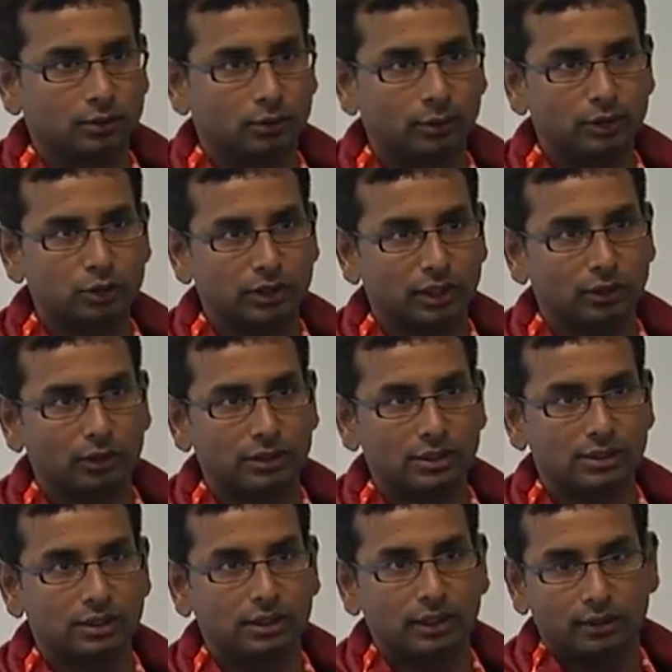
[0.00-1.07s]
Ubuntu
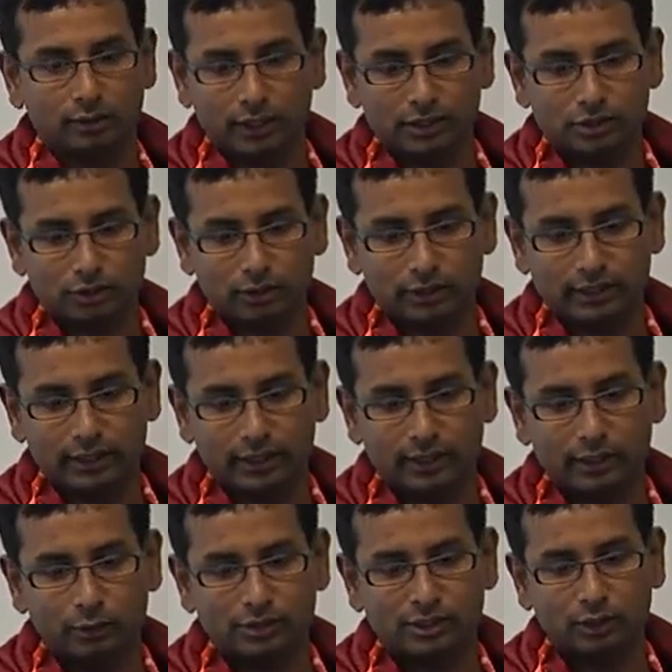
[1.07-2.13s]
technologies, right? So here
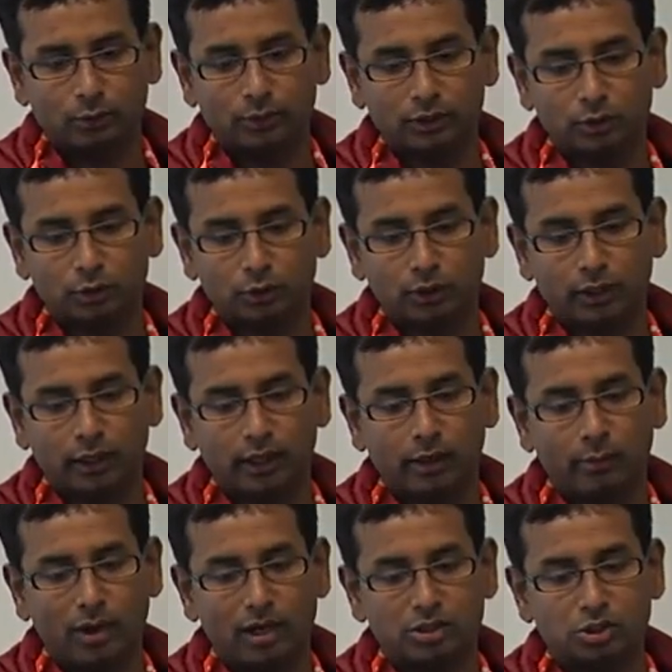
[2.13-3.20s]
you see Ubuntu, uh,
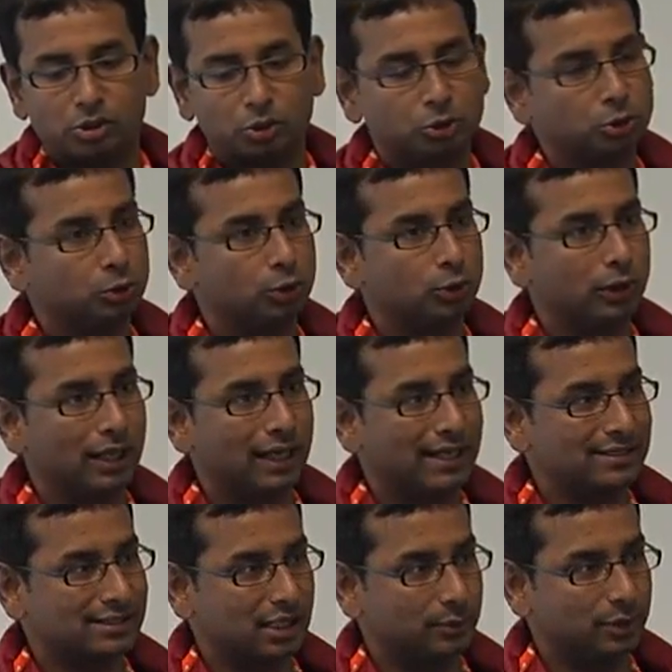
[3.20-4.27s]
MAAS, Juju, and
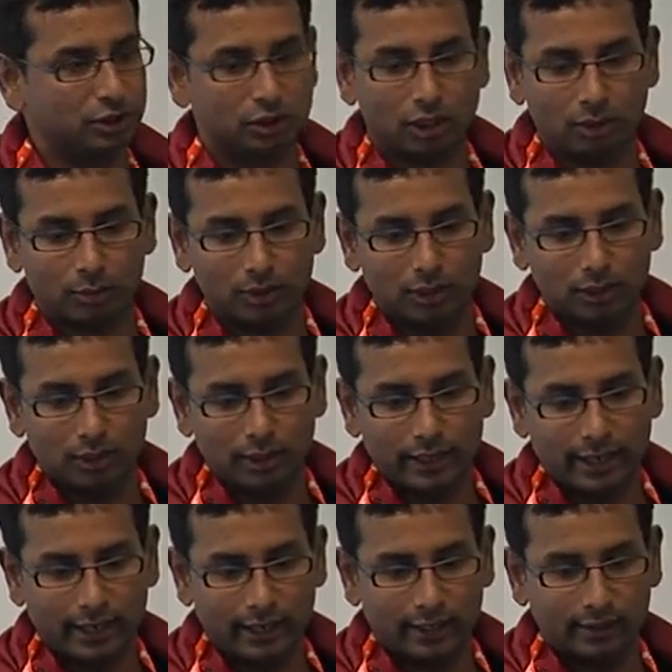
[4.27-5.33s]
Landscape and Charm.
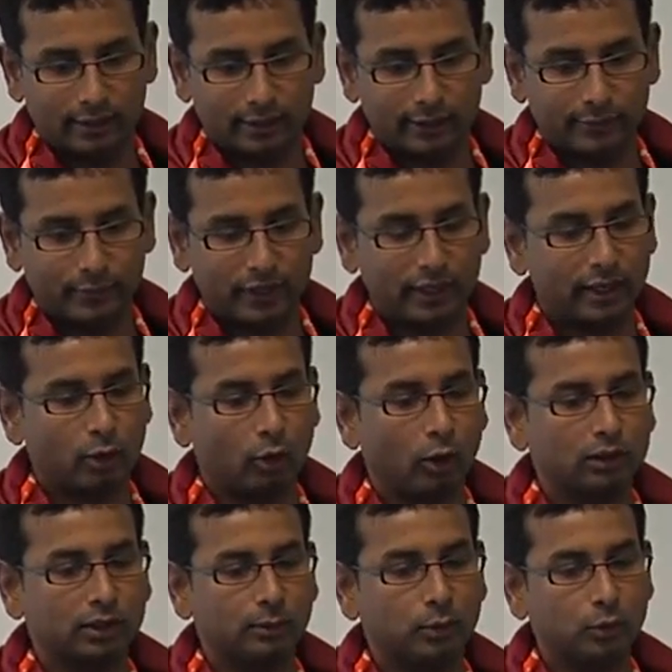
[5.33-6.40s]
And um, here
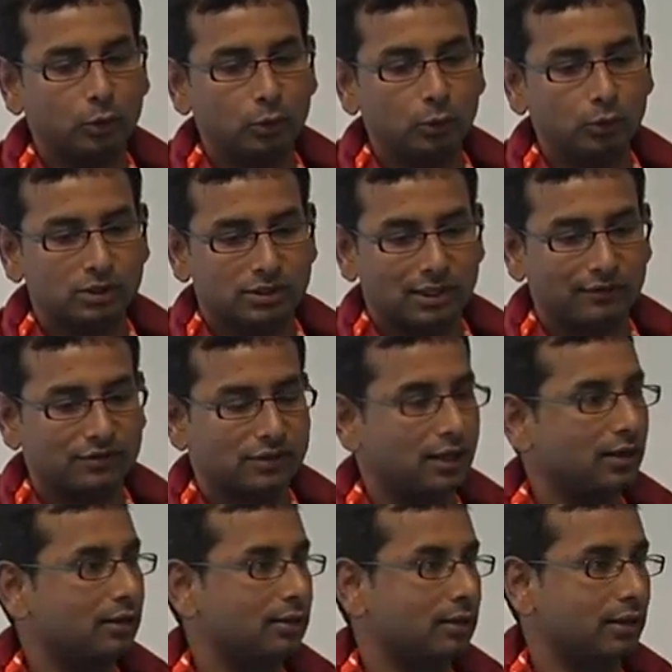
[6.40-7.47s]
all the blue stuffs
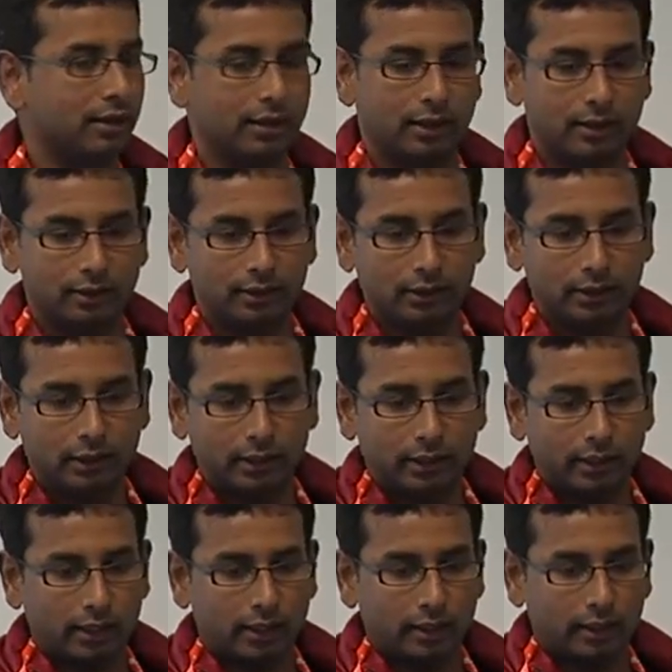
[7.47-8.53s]
are
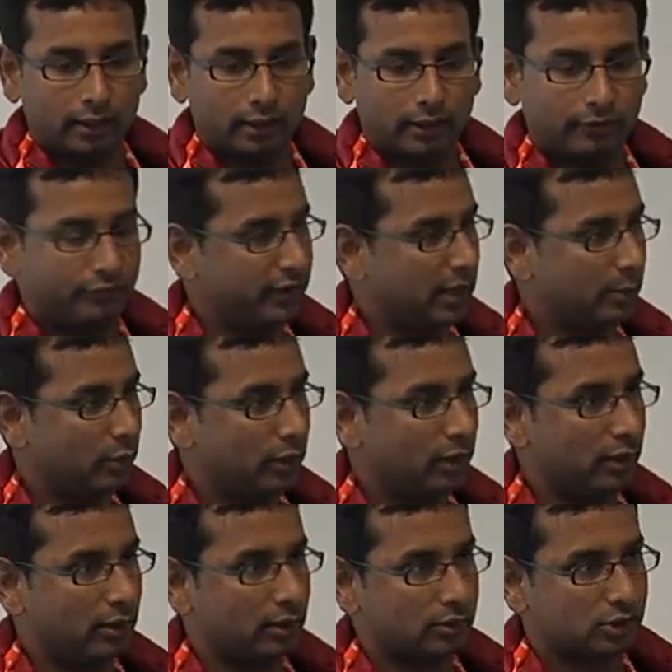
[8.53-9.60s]
uh, uh,
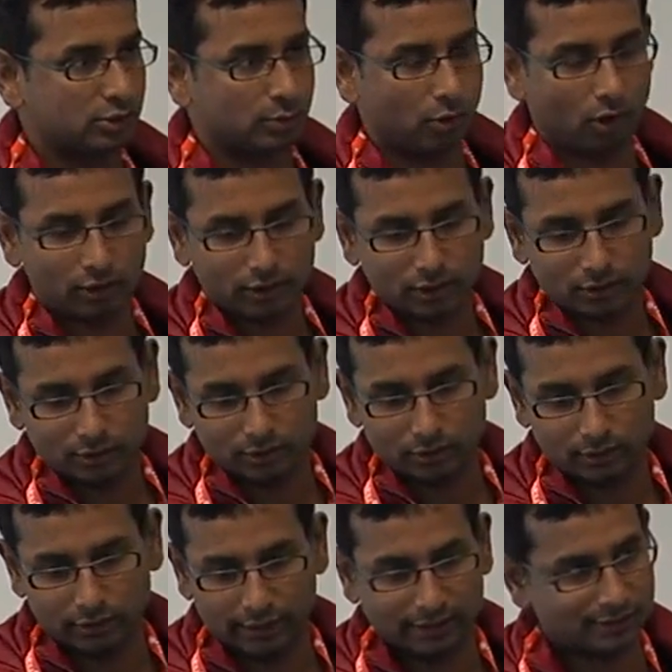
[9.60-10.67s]
VMware's product
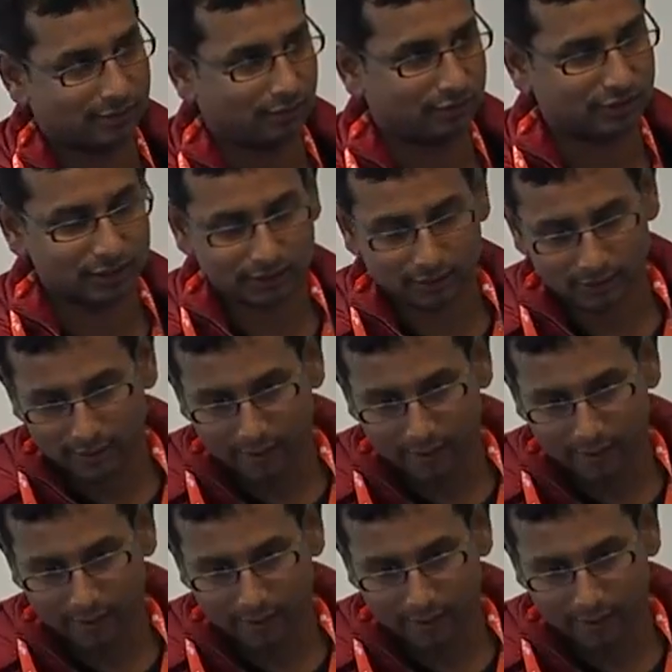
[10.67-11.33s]
and services.